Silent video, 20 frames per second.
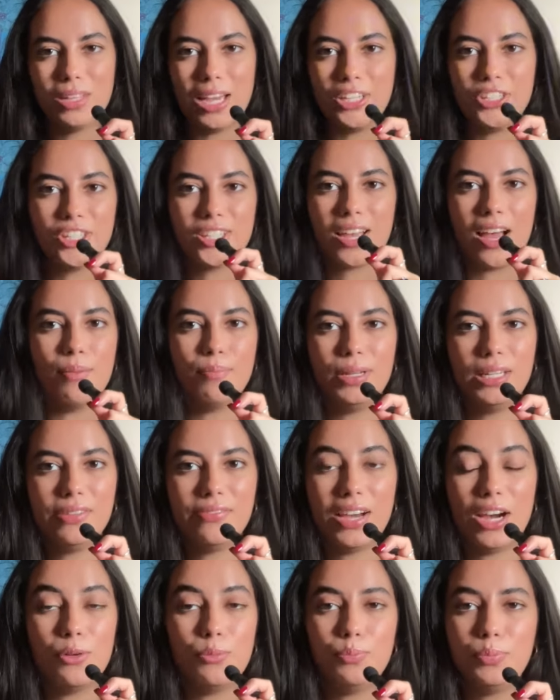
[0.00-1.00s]
I just can't believe
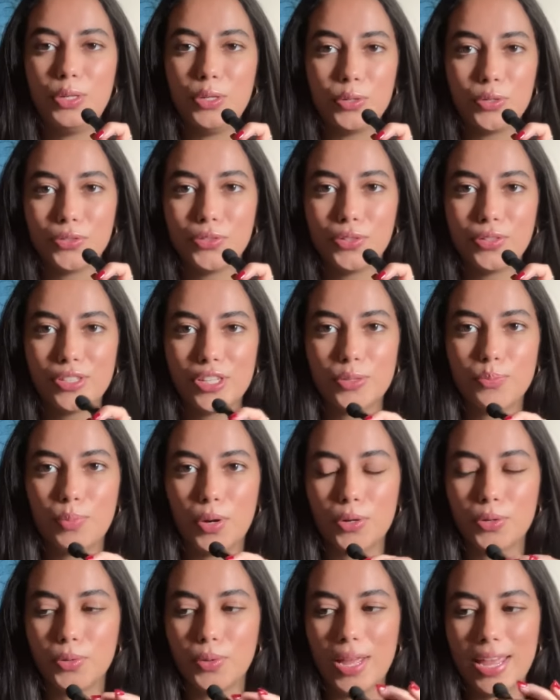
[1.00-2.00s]
how beautiful this
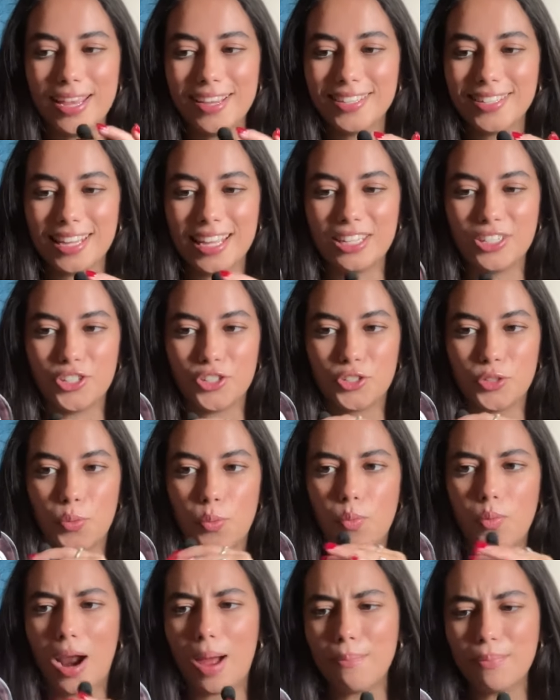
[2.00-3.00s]
bottle is, and just the
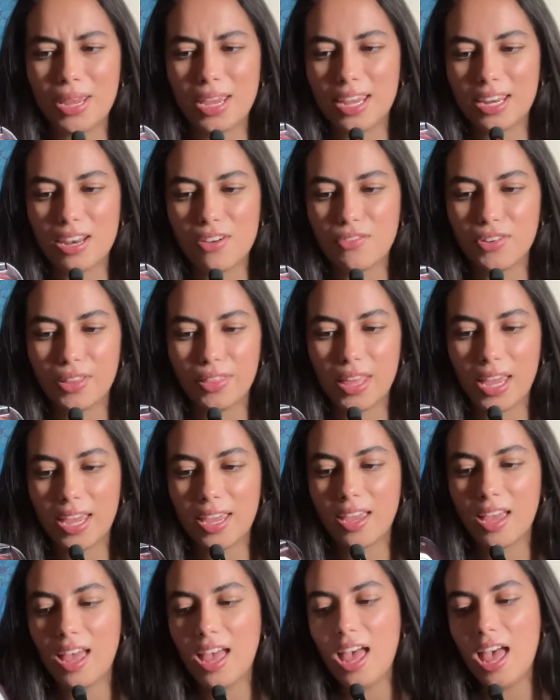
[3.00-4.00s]
wrapping and
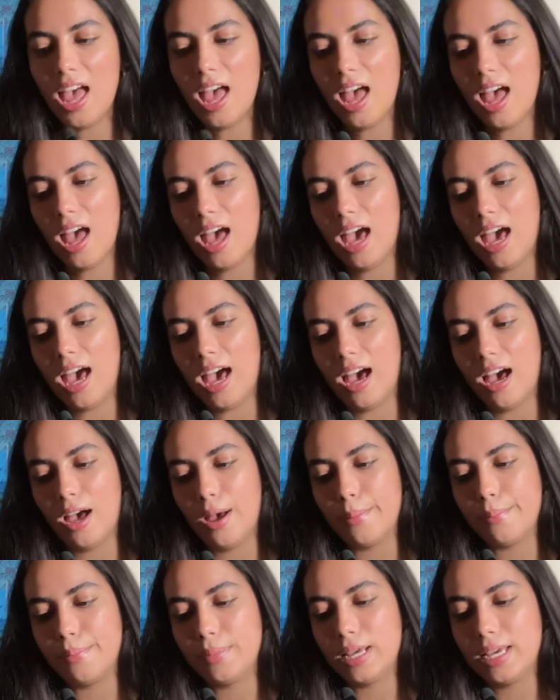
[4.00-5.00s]
everything.
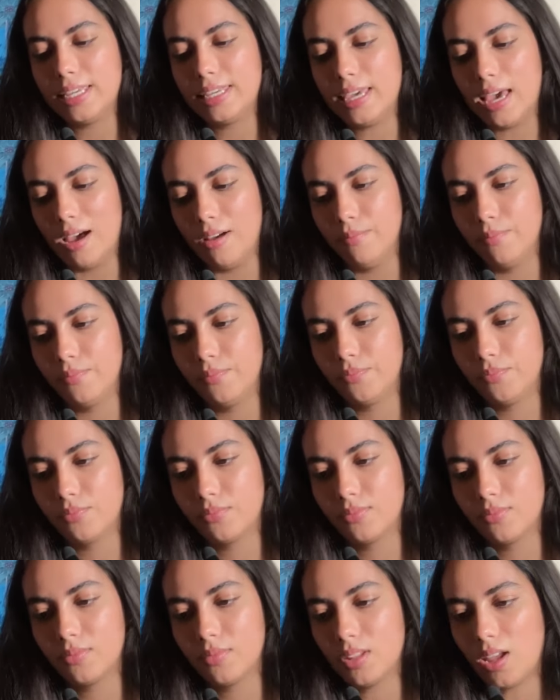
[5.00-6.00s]
Yeah,
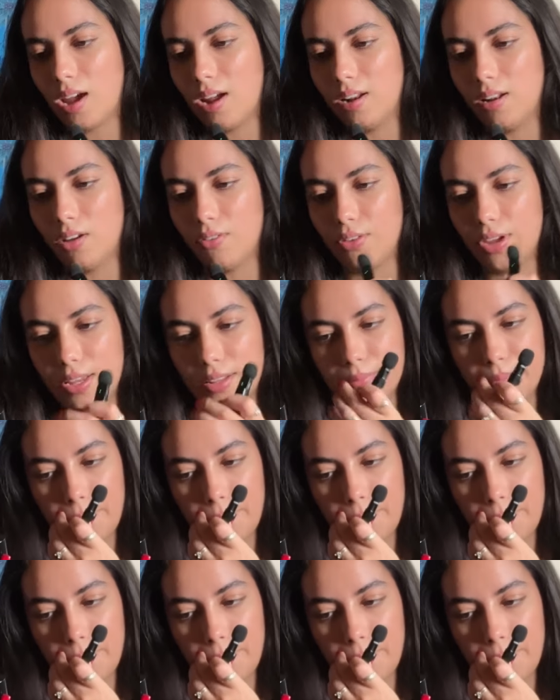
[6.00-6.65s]
I love it.